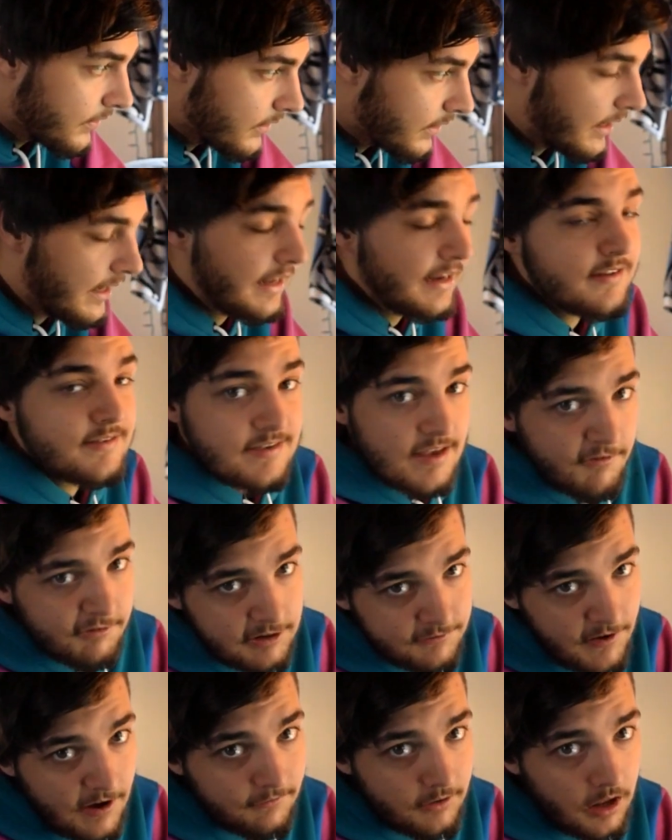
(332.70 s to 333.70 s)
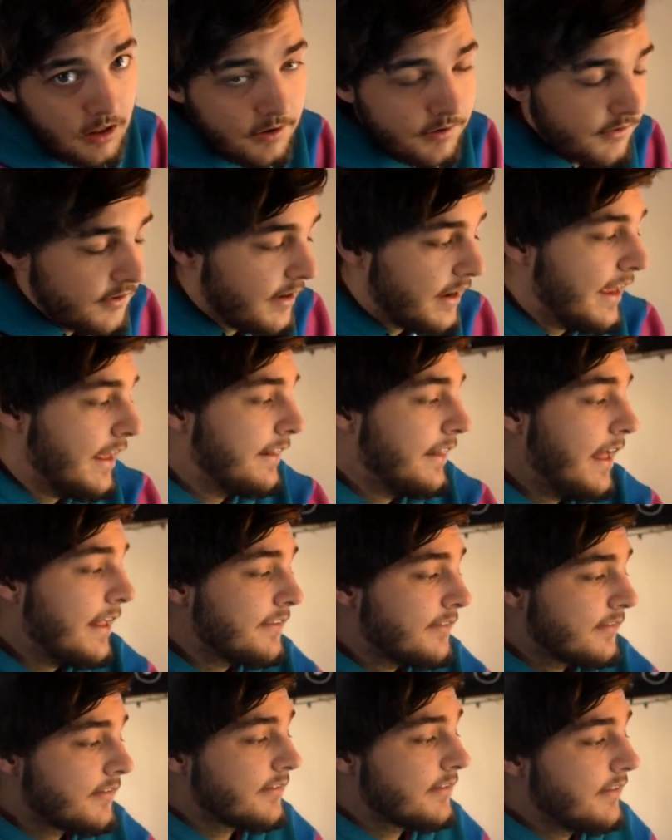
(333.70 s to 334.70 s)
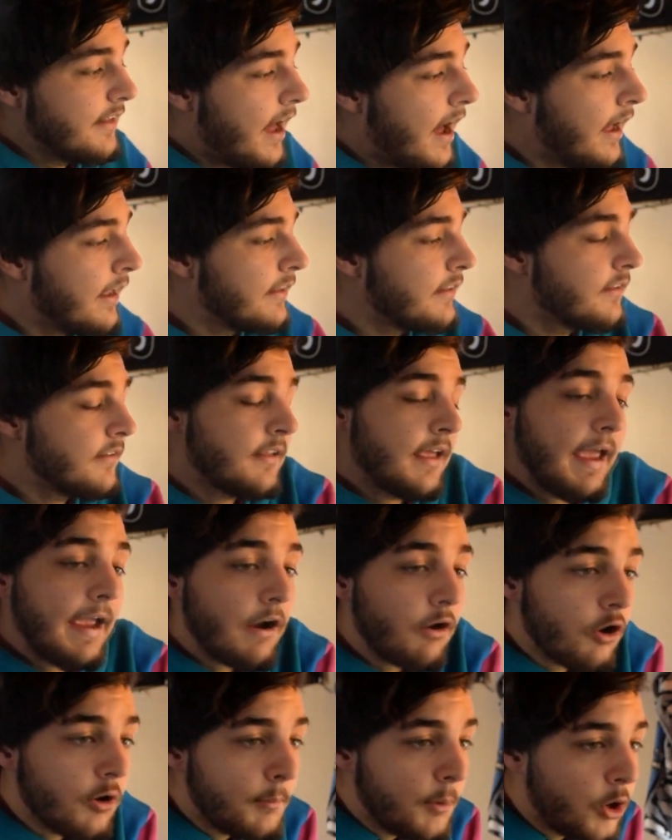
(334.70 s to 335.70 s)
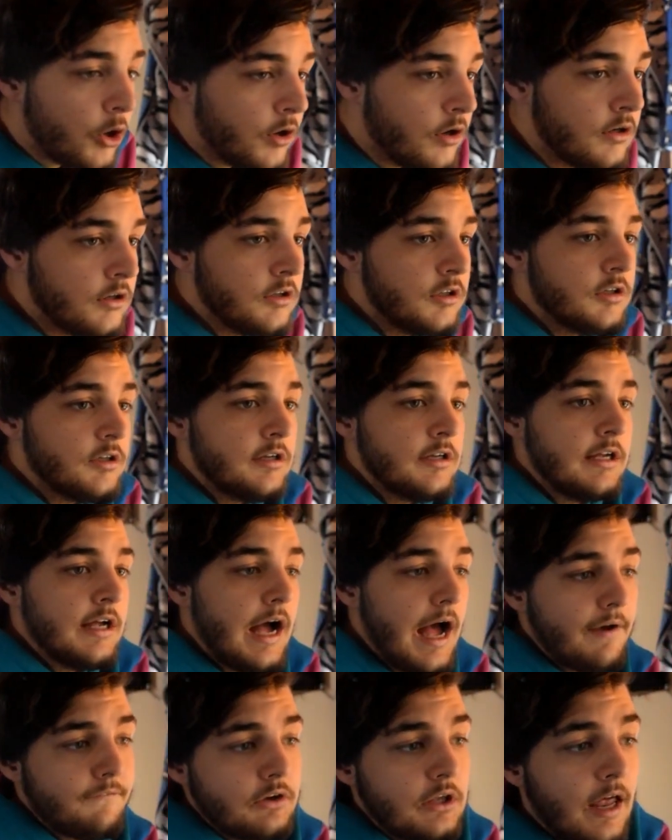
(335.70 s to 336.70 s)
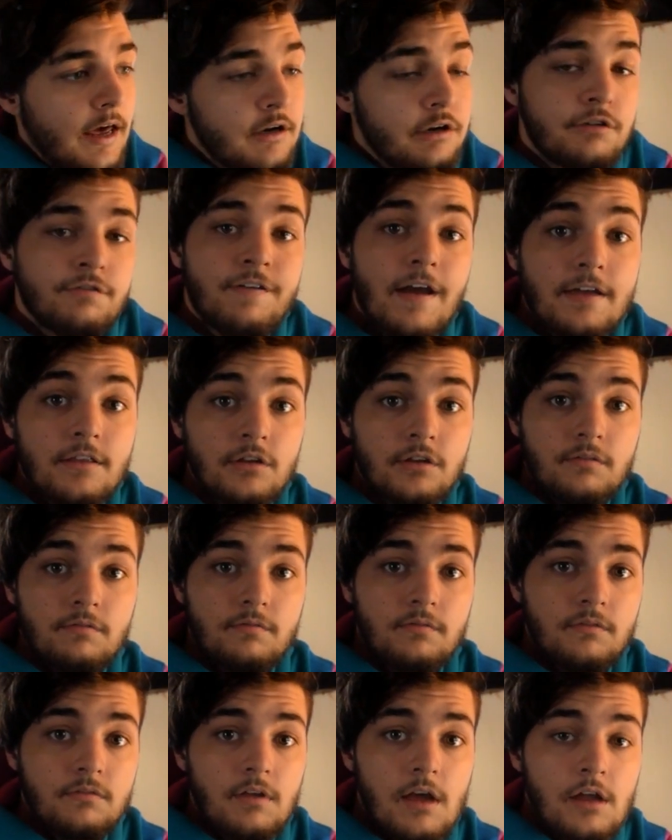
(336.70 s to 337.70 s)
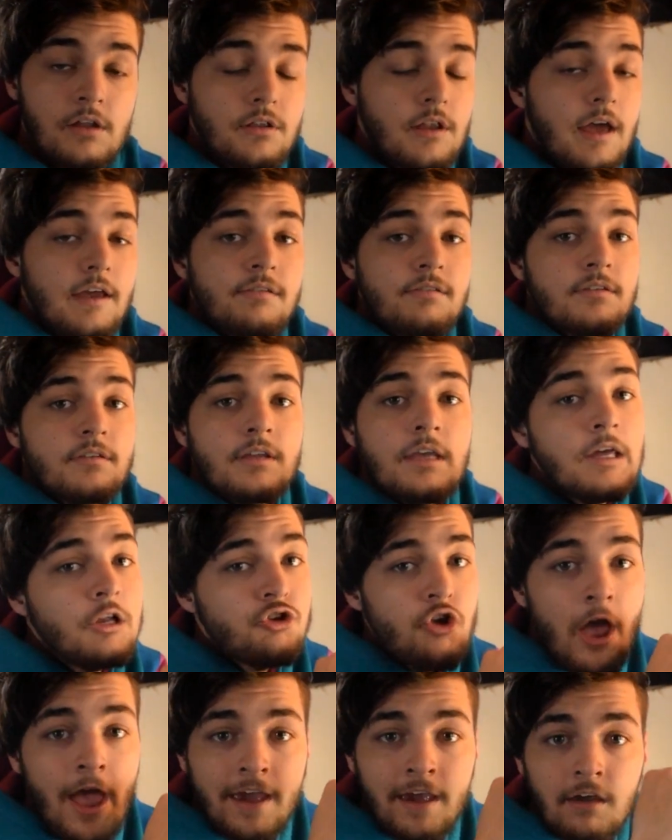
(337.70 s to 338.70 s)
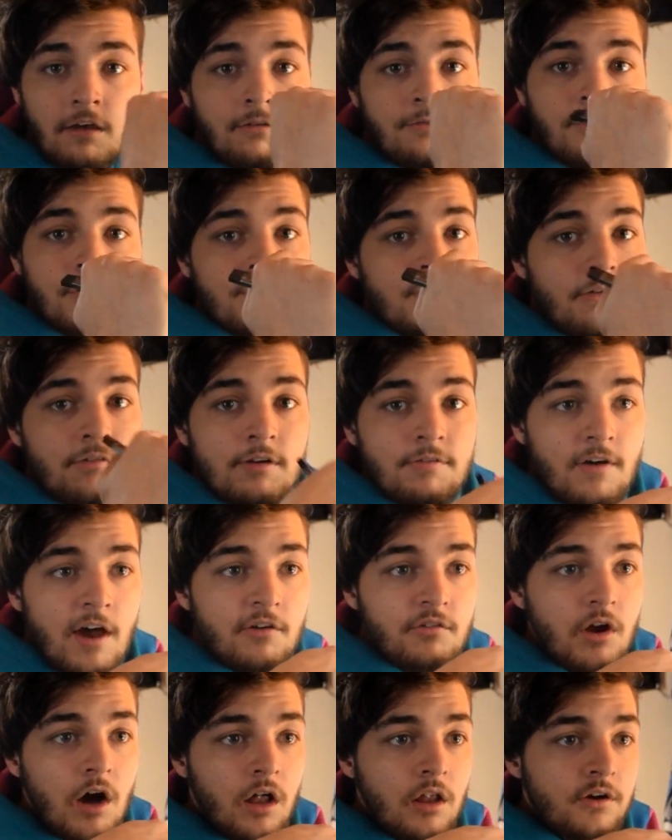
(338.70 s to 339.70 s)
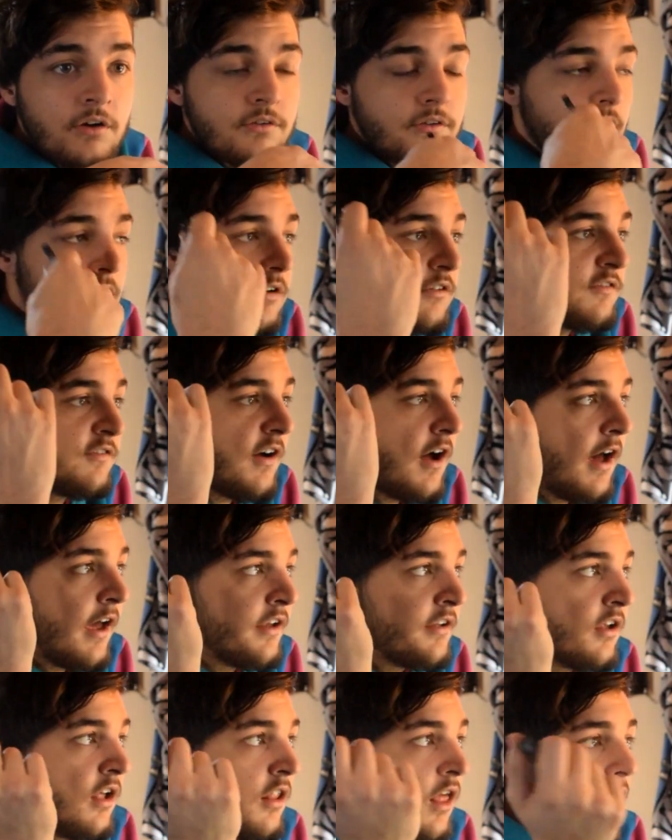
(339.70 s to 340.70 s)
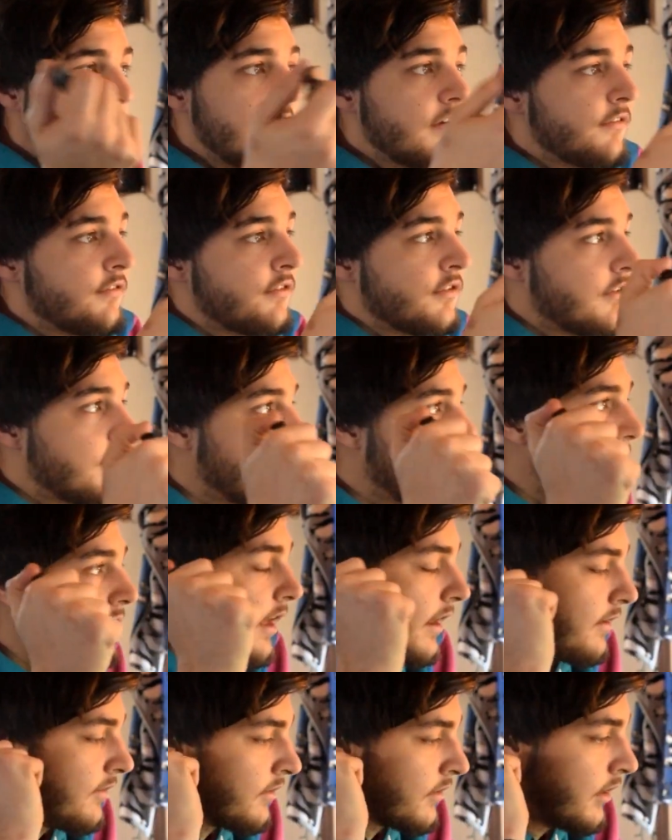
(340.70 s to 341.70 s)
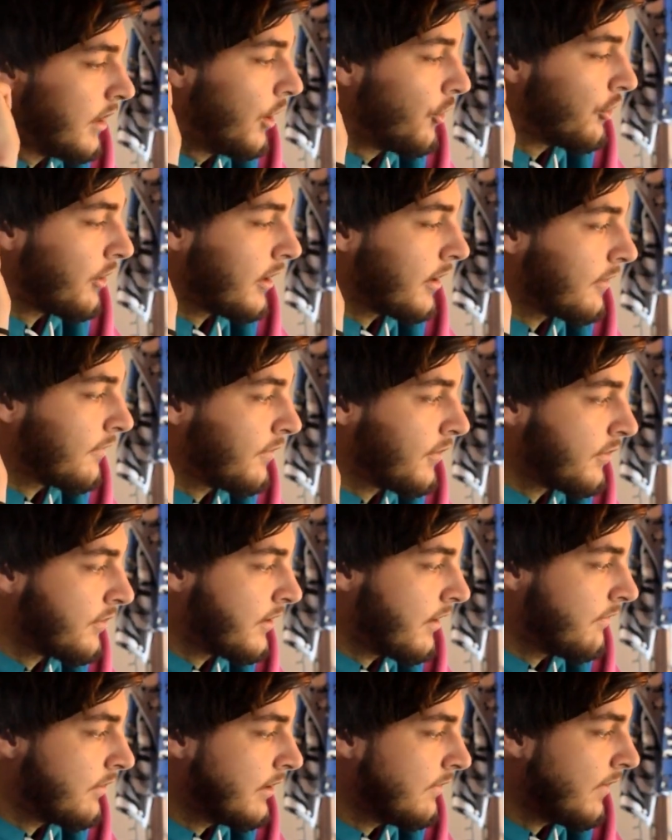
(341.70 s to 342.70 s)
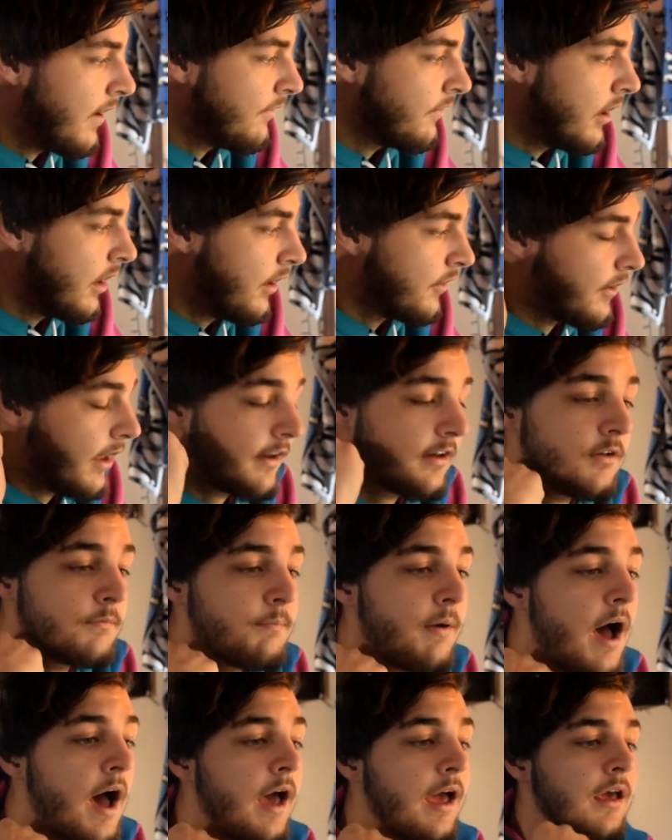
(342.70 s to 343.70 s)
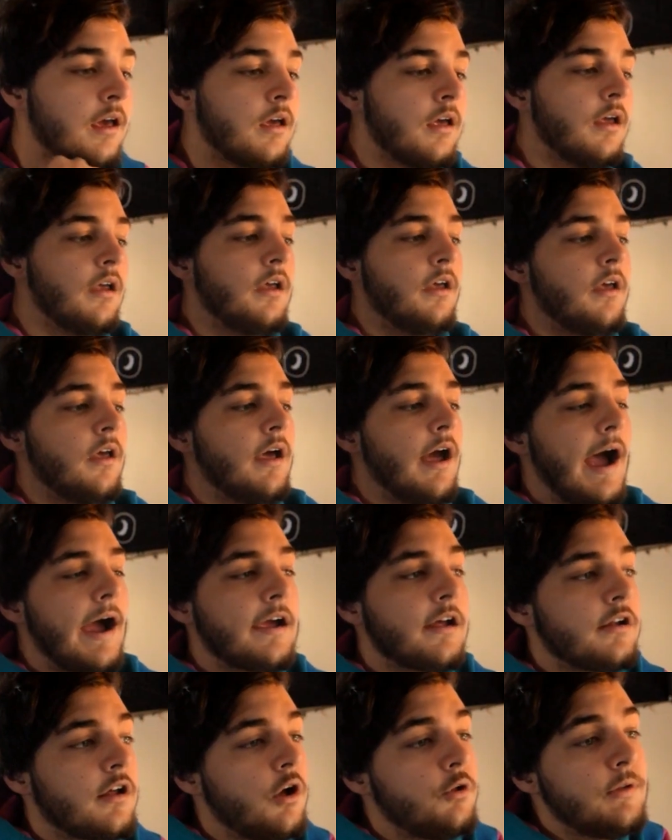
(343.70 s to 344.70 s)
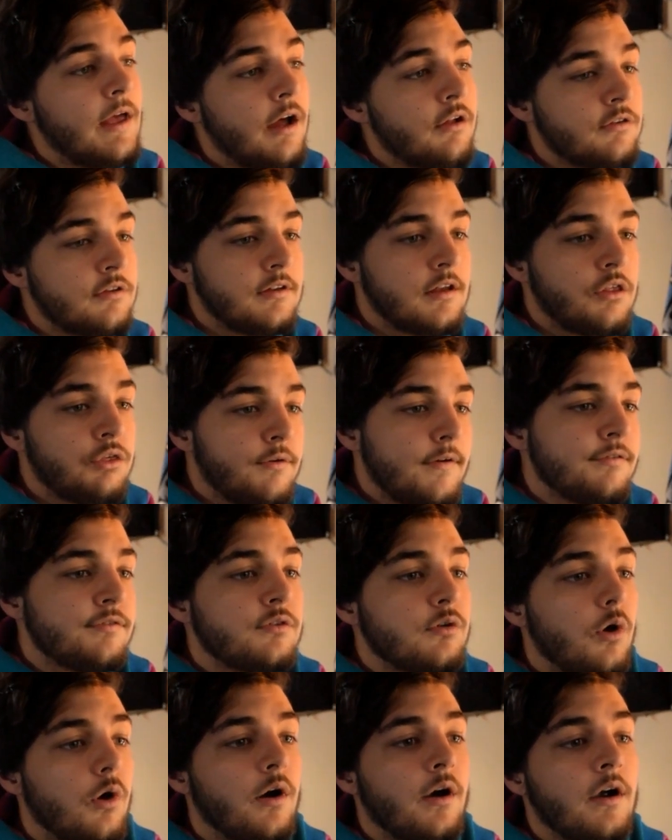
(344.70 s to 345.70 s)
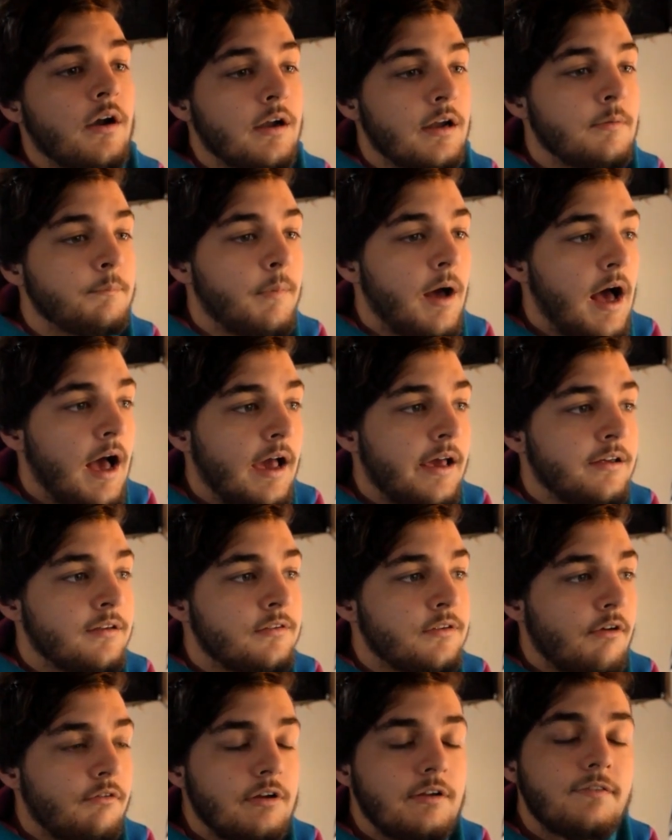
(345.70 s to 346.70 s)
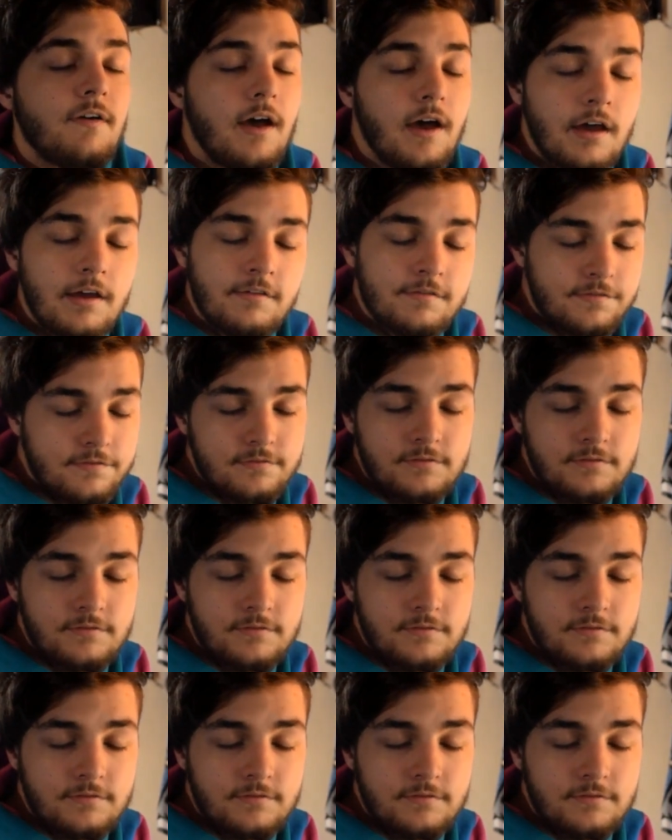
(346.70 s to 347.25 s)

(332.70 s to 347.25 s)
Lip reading: it is $75. And that's not terrible. I mean, I could find a nice ski jacket for $75. I could find a lot of nice clothing for $75. I could go down to the thrift store and buy 75